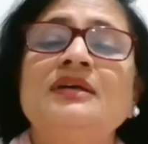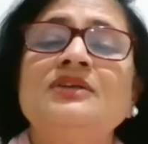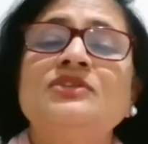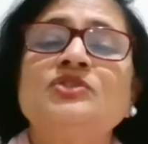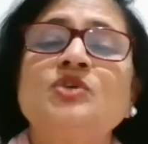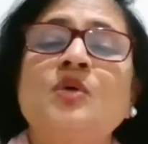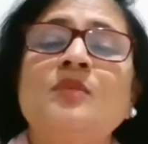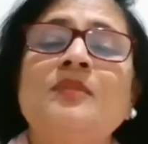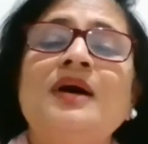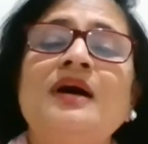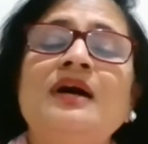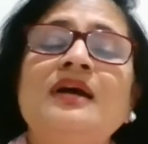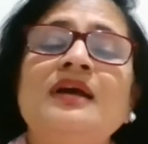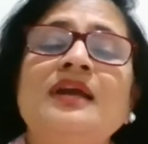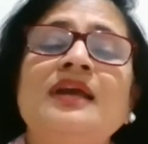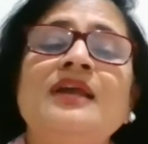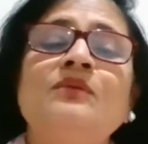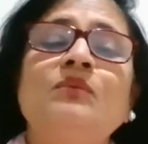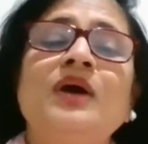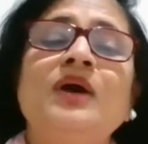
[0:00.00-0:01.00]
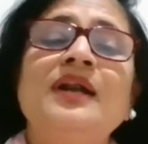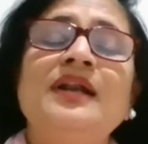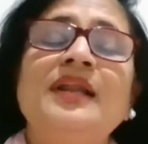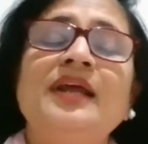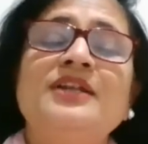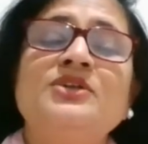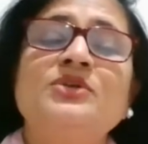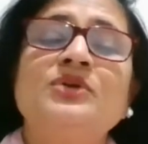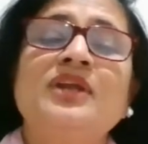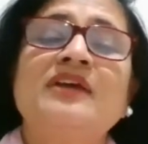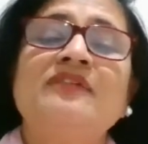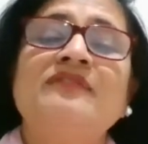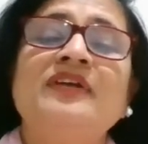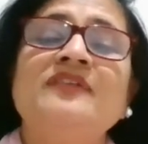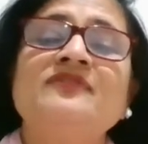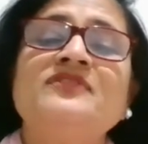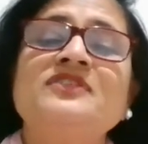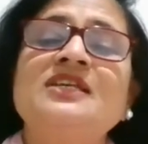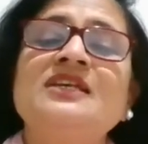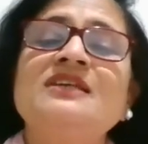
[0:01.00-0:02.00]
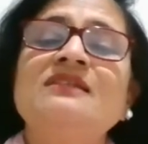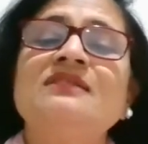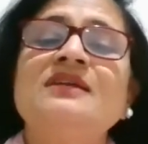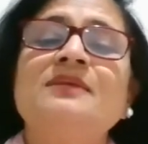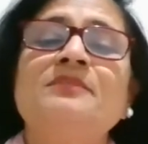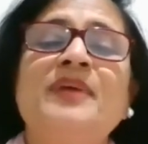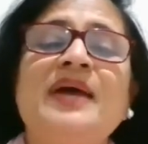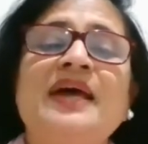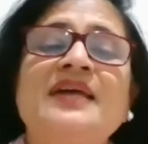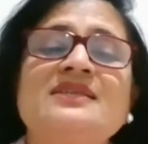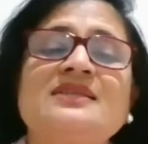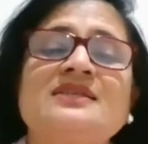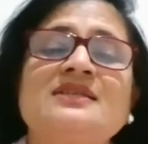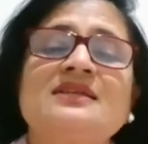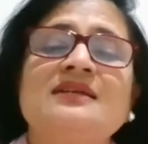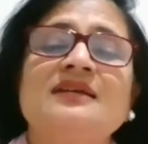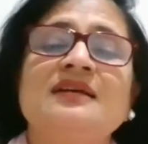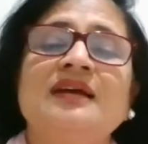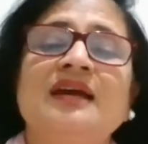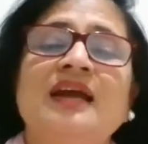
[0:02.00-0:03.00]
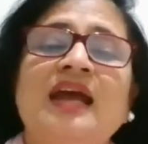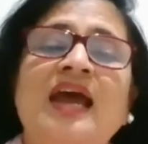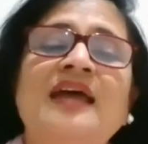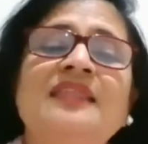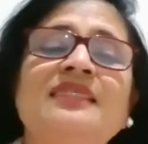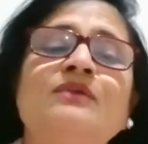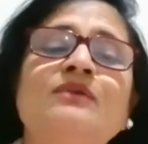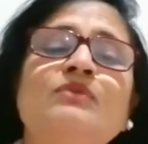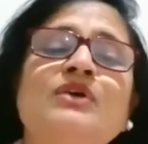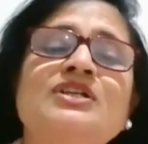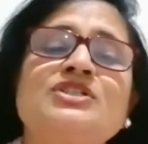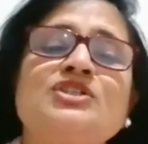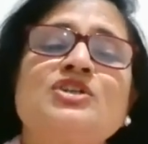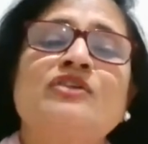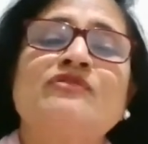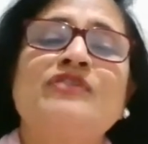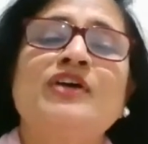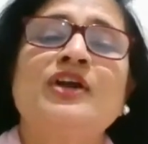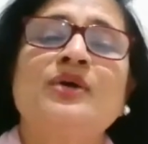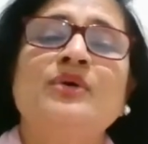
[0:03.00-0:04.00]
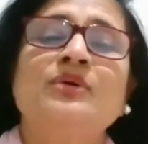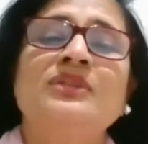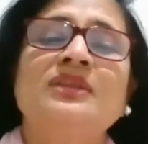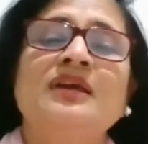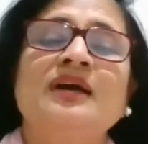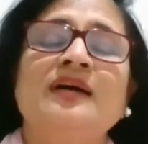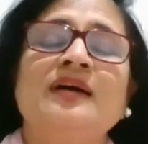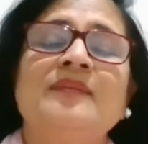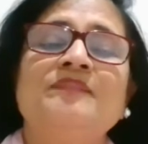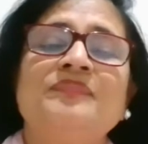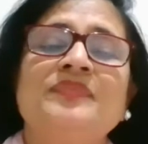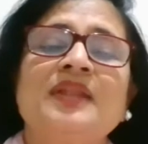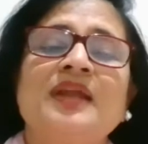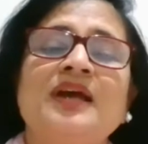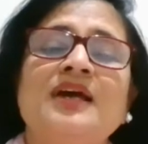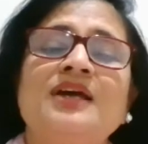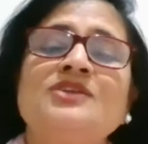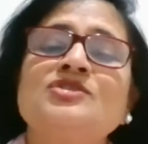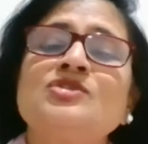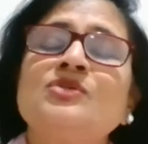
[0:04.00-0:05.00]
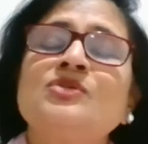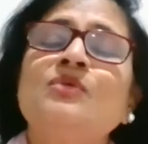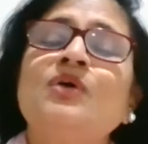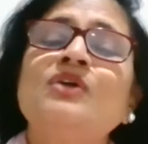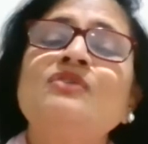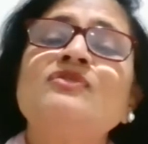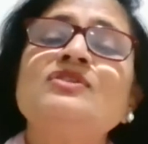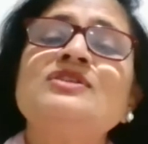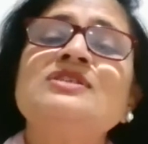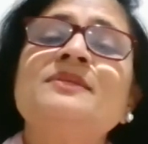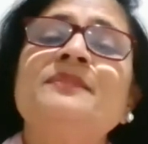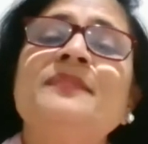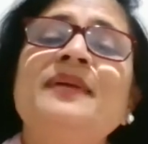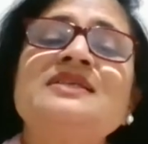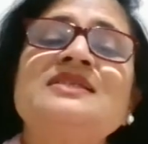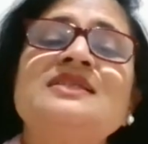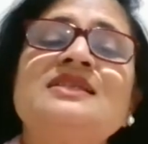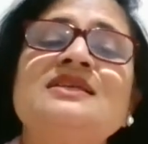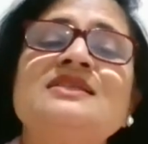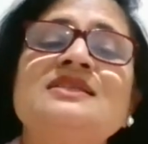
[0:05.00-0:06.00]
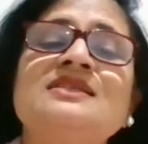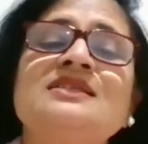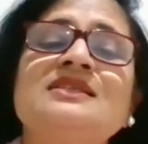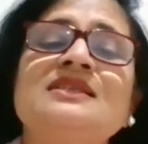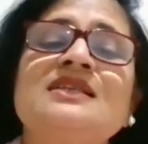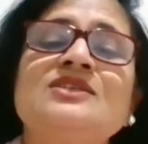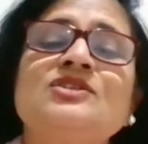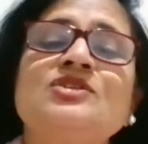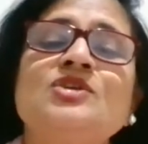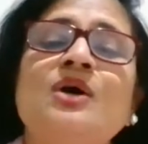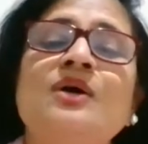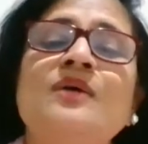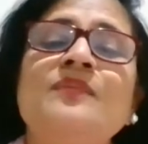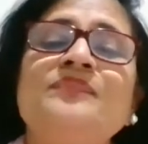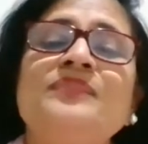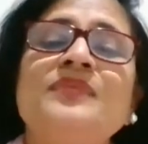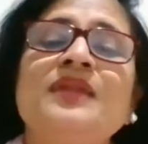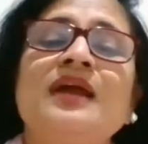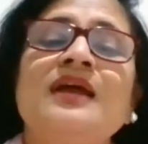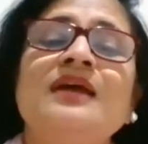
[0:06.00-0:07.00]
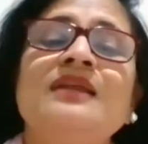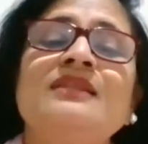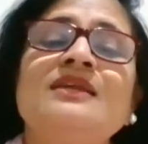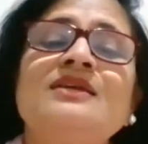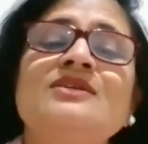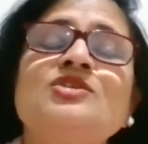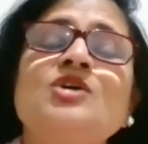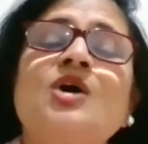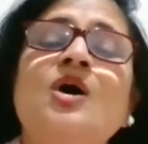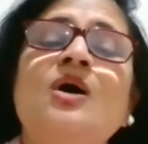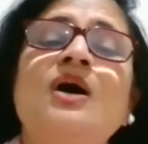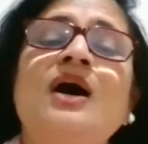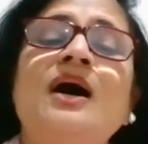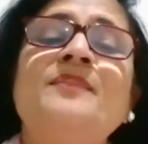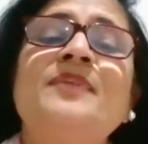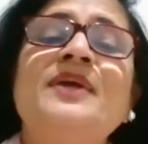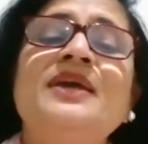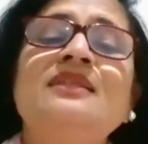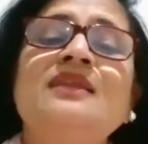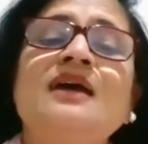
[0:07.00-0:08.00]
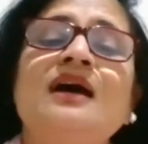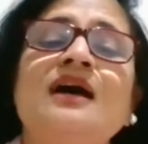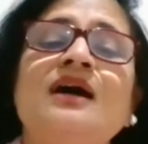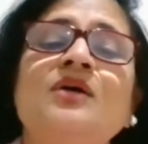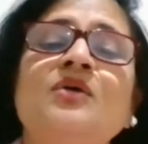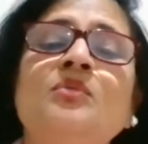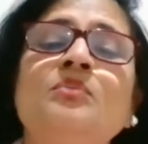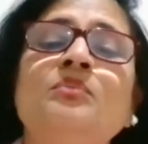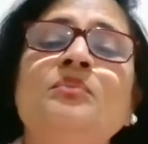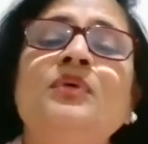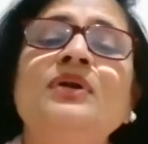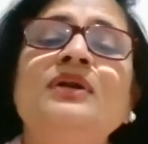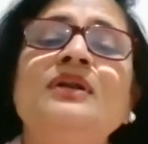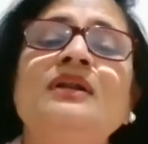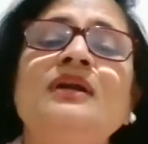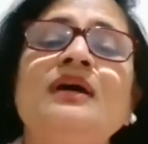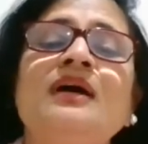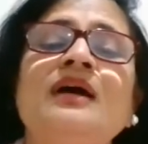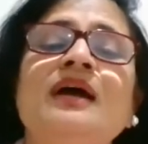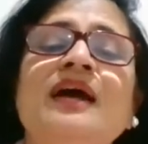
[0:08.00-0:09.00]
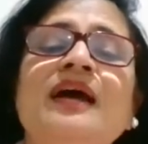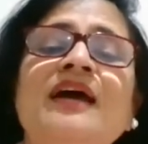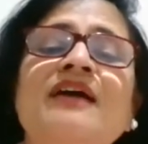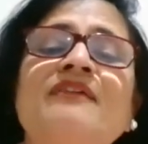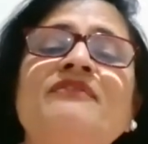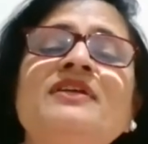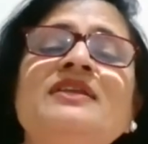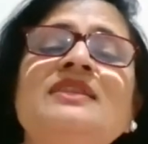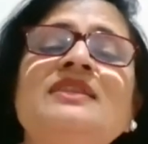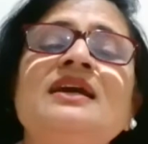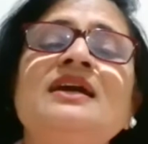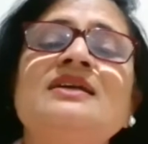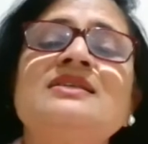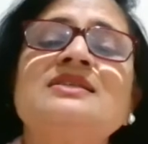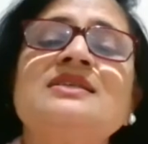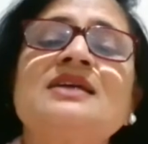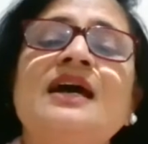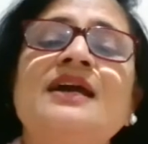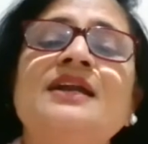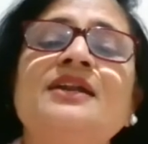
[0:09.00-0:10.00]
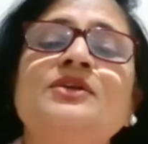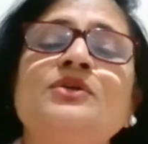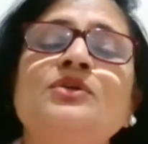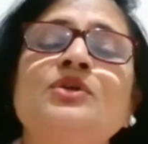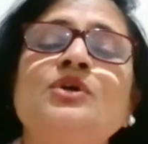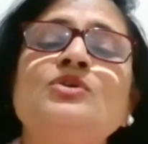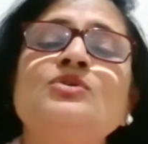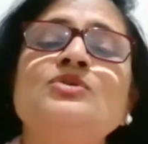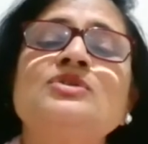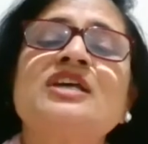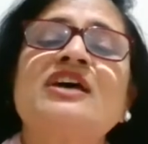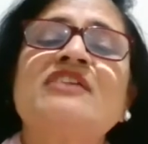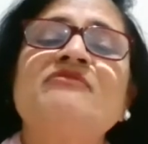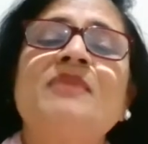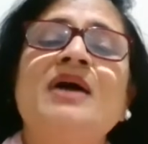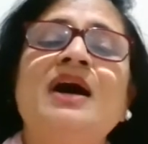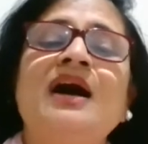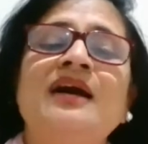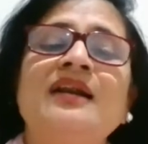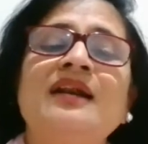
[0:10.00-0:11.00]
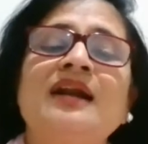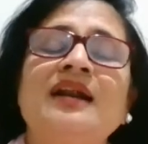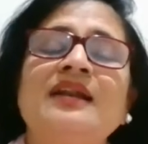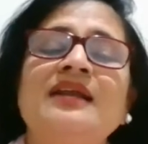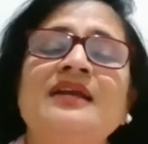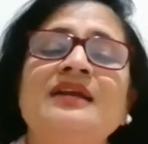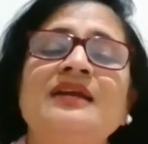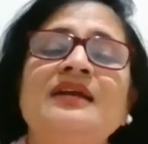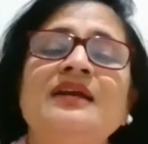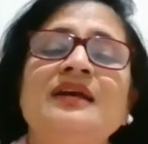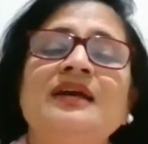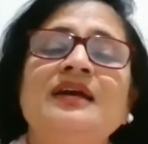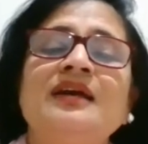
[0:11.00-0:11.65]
"Soma, in one day today, we have seen the best and the worst of Ayodhya." So what was the best they saw? They saw Abhita, who put everything aside, to serve Maharani,